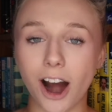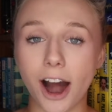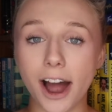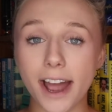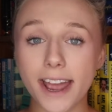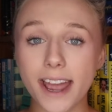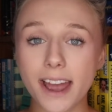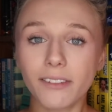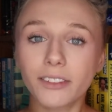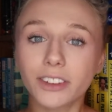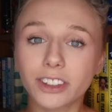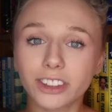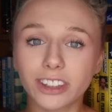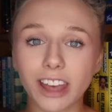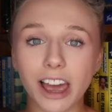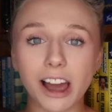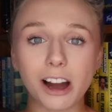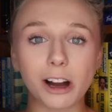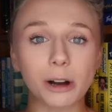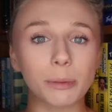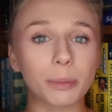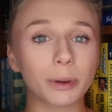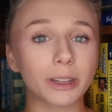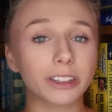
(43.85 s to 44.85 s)
I have set
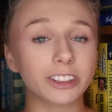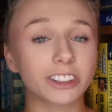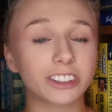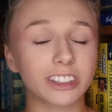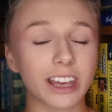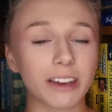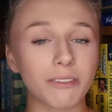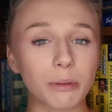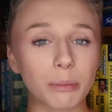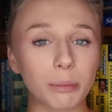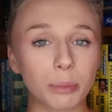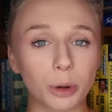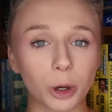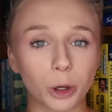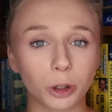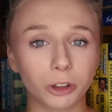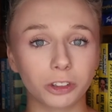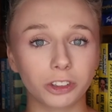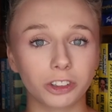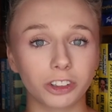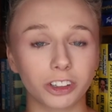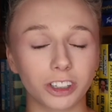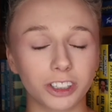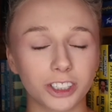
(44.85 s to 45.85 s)
up 7
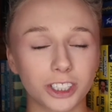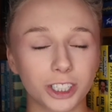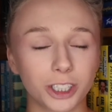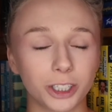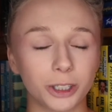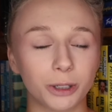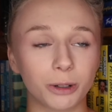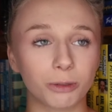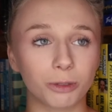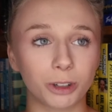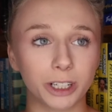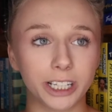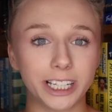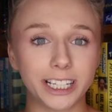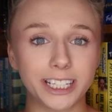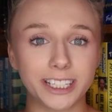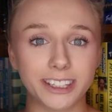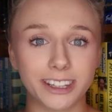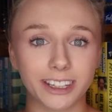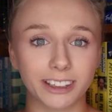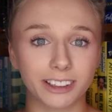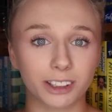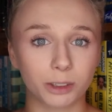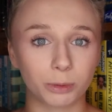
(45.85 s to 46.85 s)
books to read
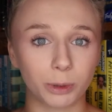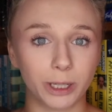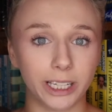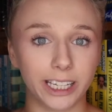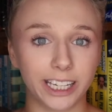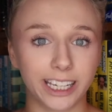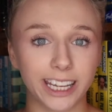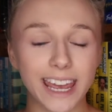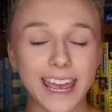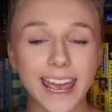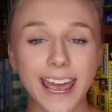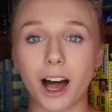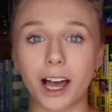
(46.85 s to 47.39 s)
this week.